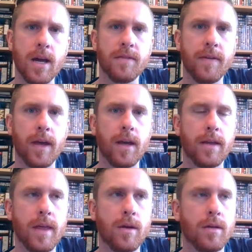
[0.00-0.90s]
I think,
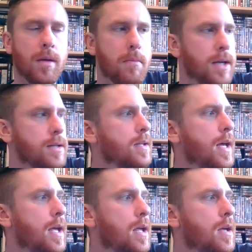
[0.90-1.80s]
and then on the
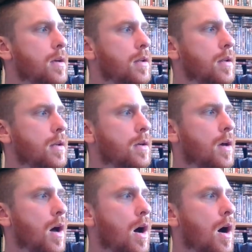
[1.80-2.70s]
Monday,
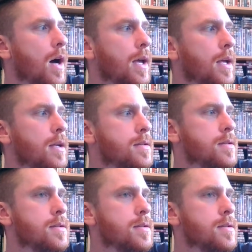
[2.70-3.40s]
I